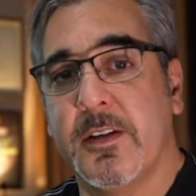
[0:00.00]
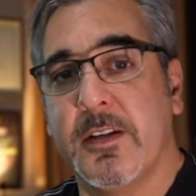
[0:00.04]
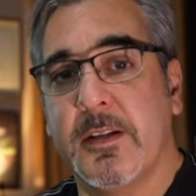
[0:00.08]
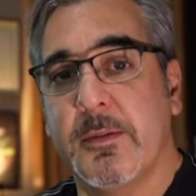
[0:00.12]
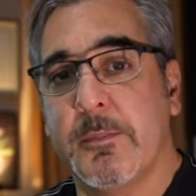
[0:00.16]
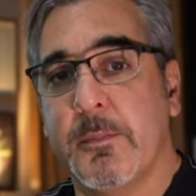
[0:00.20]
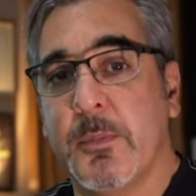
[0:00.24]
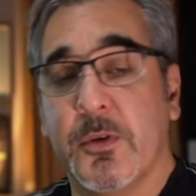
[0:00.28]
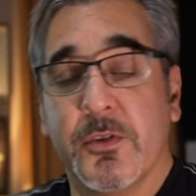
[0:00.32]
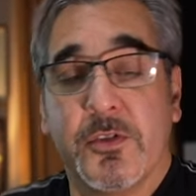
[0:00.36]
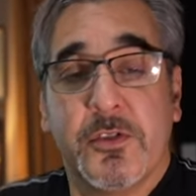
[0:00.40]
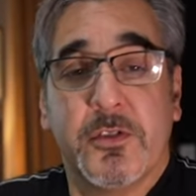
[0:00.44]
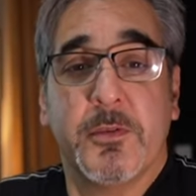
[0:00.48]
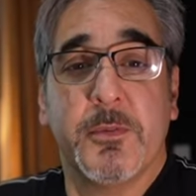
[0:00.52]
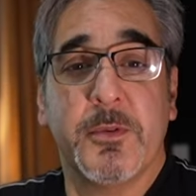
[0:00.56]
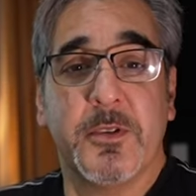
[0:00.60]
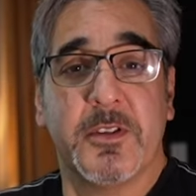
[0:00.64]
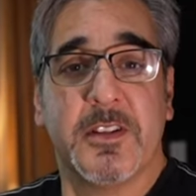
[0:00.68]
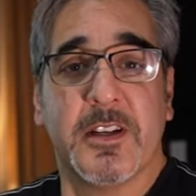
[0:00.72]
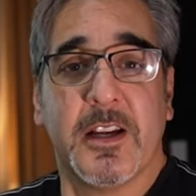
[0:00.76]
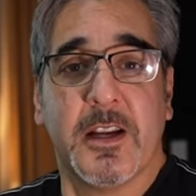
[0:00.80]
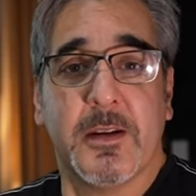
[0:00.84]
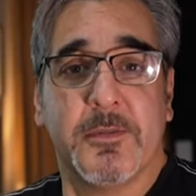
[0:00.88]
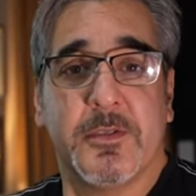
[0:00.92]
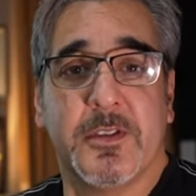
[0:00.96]
most of the
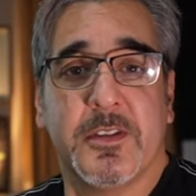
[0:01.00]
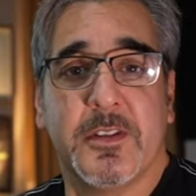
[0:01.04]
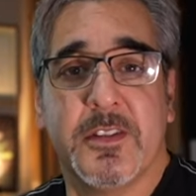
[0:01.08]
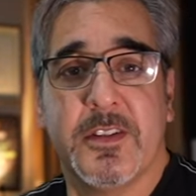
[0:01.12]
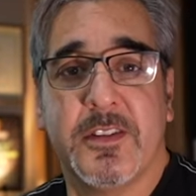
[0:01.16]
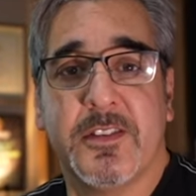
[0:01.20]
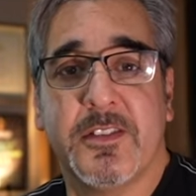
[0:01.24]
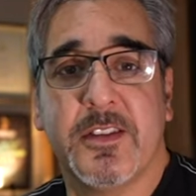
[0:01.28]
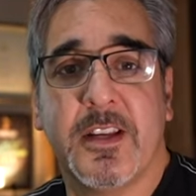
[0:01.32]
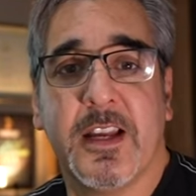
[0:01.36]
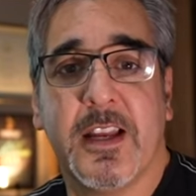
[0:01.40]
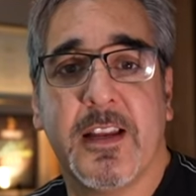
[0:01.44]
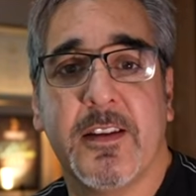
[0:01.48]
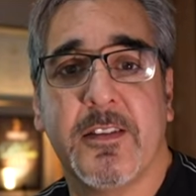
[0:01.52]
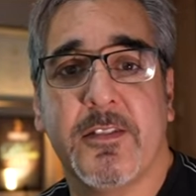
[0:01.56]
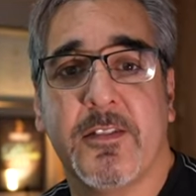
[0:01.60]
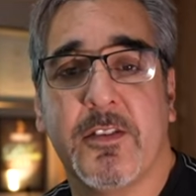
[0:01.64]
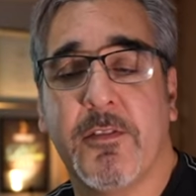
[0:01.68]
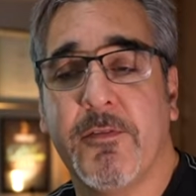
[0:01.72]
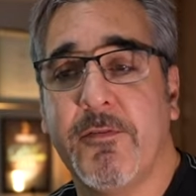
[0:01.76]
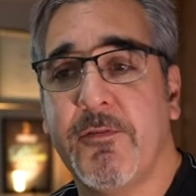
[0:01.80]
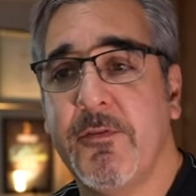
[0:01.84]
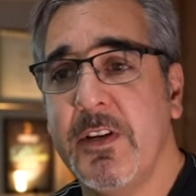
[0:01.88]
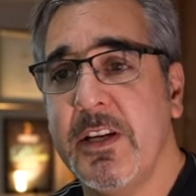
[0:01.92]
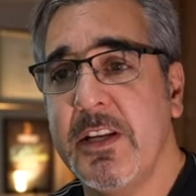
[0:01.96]
times in these kinds
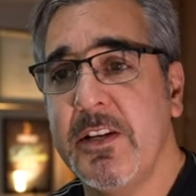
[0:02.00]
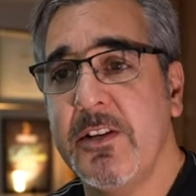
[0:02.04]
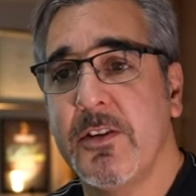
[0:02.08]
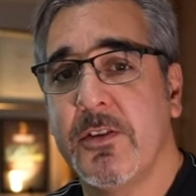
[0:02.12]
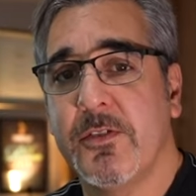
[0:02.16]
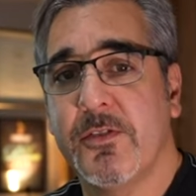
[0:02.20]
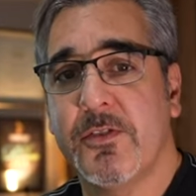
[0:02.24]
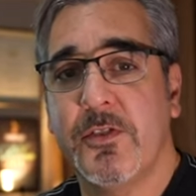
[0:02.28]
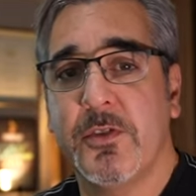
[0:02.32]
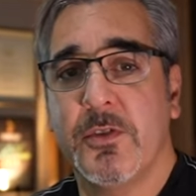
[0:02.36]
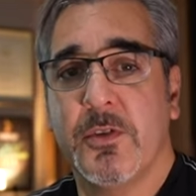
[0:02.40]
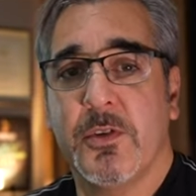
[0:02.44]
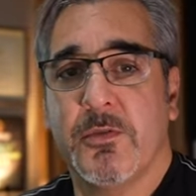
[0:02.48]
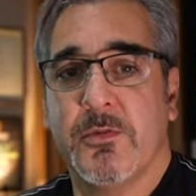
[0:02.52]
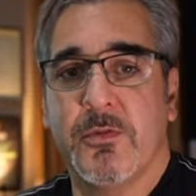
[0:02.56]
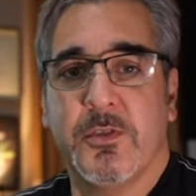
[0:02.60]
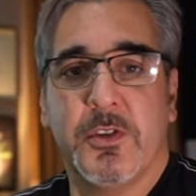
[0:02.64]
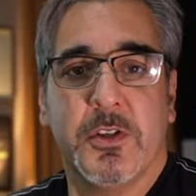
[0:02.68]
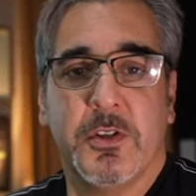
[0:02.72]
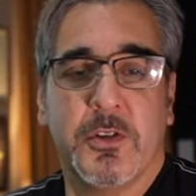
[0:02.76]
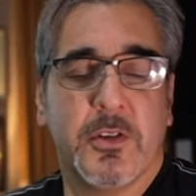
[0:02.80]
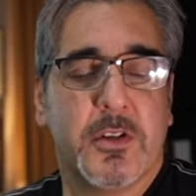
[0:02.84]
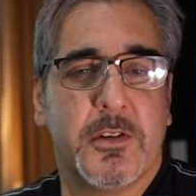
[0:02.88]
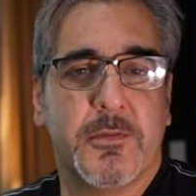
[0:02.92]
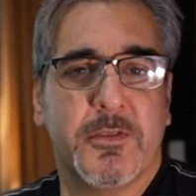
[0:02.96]
of videos you don't
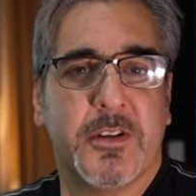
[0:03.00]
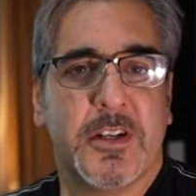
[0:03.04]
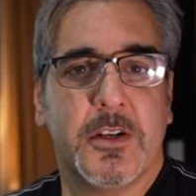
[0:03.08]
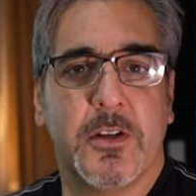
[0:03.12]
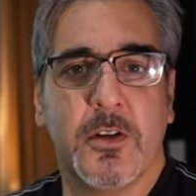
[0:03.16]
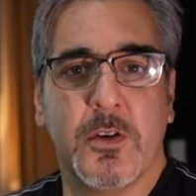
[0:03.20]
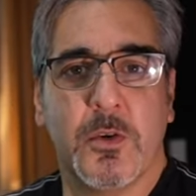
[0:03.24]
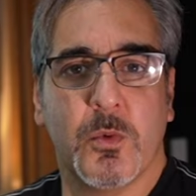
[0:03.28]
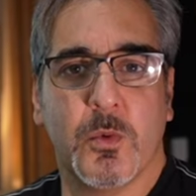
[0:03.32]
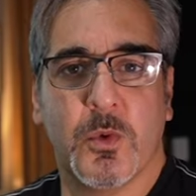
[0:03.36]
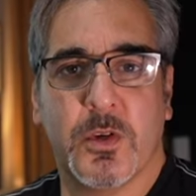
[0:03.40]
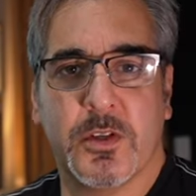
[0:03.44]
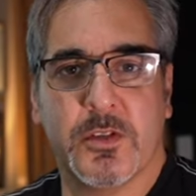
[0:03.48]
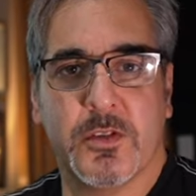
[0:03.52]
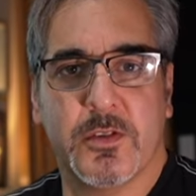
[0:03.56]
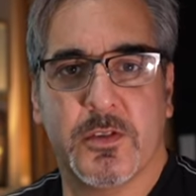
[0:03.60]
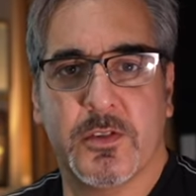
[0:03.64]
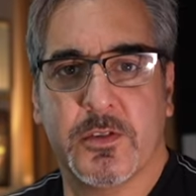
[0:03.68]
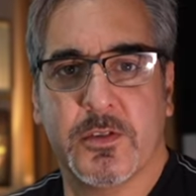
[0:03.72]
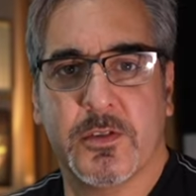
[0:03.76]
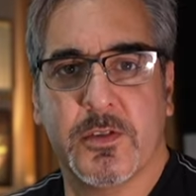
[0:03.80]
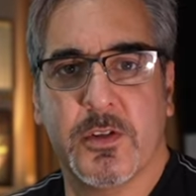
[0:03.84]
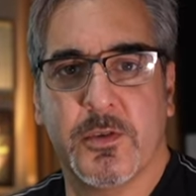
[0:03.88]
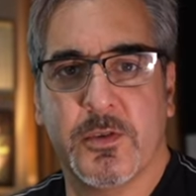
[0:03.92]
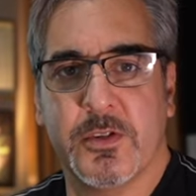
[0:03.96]
even know what
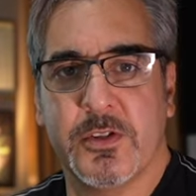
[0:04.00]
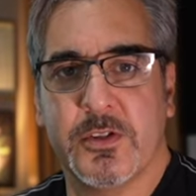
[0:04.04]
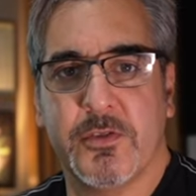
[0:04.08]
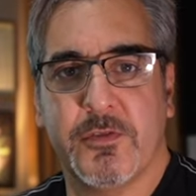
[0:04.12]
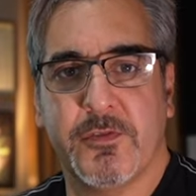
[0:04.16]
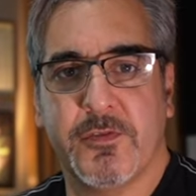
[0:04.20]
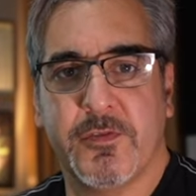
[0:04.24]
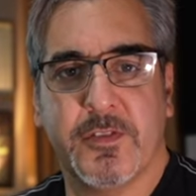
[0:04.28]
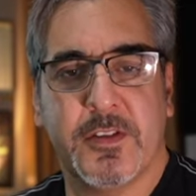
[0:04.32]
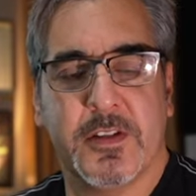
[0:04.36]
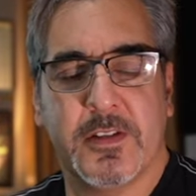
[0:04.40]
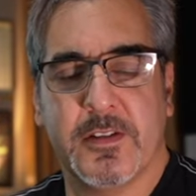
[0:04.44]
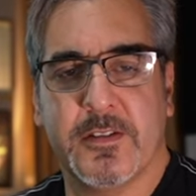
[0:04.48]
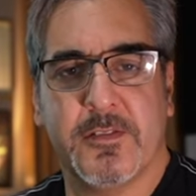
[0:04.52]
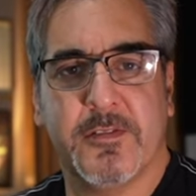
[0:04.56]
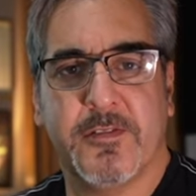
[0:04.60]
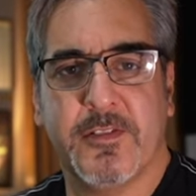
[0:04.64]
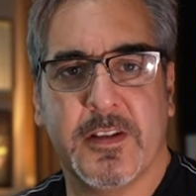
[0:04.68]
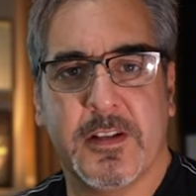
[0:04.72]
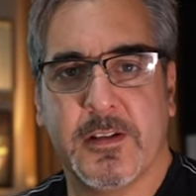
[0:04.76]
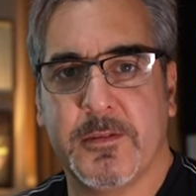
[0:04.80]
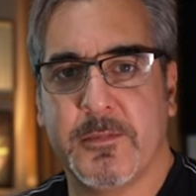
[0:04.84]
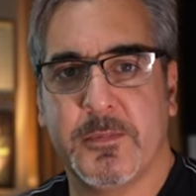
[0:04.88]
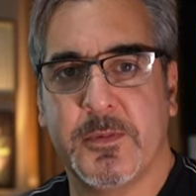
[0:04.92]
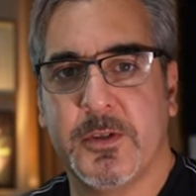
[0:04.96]
you're going to
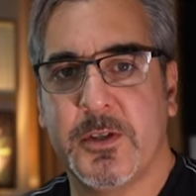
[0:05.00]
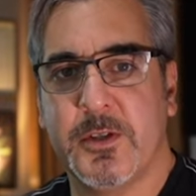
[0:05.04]
film.